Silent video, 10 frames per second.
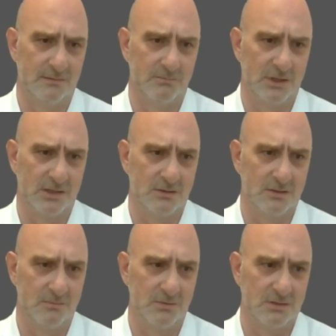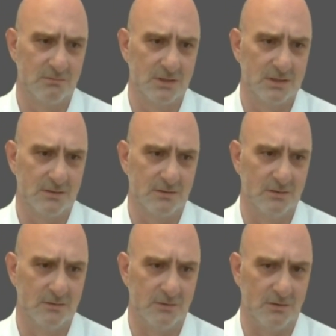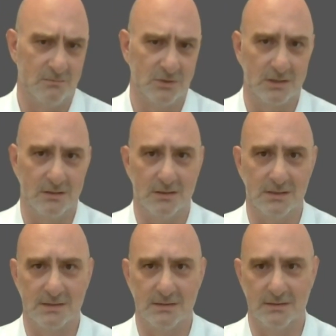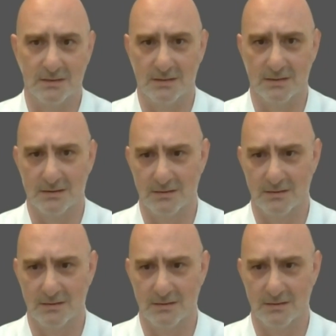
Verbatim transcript: The paratroopers would shout to the armor guys that